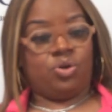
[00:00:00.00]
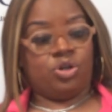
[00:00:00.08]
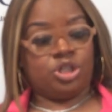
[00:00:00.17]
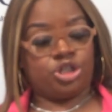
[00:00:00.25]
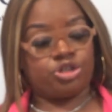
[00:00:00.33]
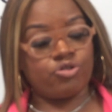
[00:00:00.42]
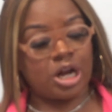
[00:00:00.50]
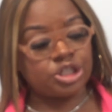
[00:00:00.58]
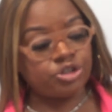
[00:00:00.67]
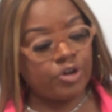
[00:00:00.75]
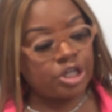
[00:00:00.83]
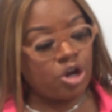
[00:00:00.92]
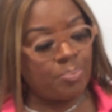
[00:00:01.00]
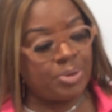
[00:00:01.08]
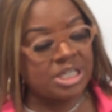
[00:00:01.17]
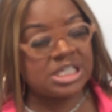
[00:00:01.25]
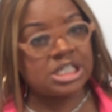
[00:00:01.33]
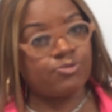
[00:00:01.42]
Structuring your
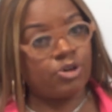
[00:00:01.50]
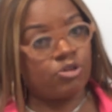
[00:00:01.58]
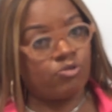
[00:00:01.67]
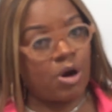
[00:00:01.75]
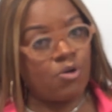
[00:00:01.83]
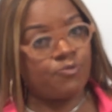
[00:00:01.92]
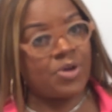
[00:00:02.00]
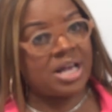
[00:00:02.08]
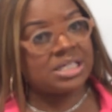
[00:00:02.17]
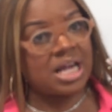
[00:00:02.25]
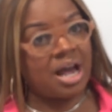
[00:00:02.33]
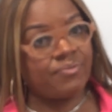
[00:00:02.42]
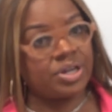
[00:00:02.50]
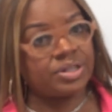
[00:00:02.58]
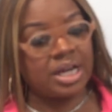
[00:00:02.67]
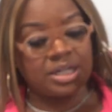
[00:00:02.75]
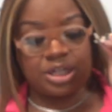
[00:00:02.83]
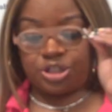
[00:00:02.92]
business for growth has
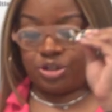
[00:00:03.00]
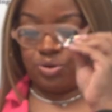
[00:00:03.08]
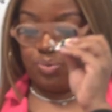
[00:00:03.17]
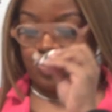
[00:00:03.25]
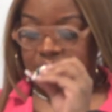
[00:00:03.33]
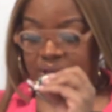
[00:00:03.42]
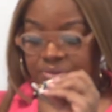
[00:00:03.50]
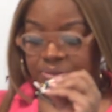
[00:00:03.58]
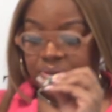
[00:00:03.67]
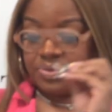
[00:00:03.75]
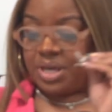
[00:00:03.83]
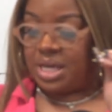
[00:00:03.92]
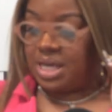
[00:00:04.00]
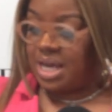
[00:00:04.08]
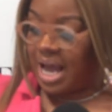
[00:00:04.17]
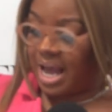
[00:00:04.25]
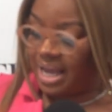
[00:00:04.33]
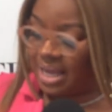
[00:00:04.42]
everything to do with the
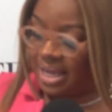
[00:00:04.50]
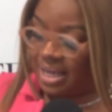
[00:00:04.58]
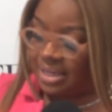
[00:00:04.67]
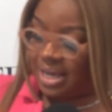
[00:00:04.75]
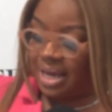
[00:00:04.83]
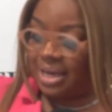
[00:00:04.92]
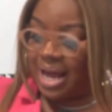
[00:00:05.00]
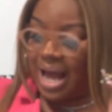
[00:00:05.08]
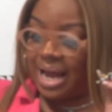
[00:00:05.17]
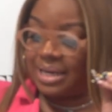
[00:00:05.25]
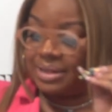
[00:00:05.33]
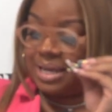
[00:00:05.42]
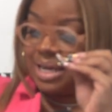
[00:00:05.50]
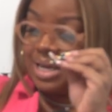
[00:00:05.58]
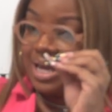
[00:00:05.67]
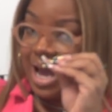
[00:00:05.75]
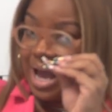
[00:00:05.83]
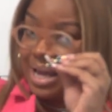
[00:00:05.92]
EIN, aligning the
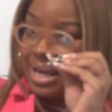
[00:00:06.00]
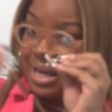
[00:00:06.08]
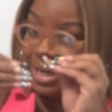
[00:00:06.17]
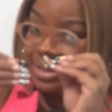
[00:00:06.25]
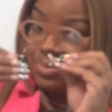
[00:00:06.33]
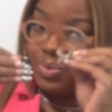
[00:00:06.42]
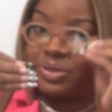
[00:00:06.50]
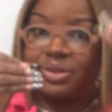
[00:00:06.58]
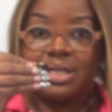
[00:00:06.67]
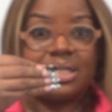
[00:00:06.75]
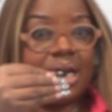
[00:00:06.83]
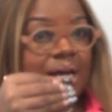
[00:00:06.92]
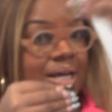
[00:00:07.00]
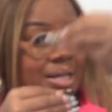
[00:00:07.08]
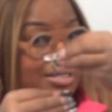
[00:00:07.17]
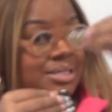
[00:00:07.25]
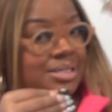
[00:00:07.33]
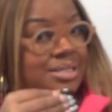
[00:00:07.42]
EIN with the
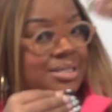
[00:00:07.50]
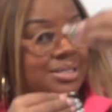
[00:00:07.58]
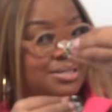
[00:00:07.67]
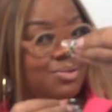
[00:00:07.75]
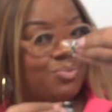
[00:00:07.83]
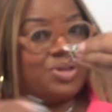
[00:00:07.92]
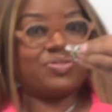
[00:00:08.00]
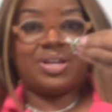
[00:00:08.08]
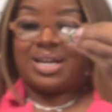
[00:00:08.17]
DUNS, with the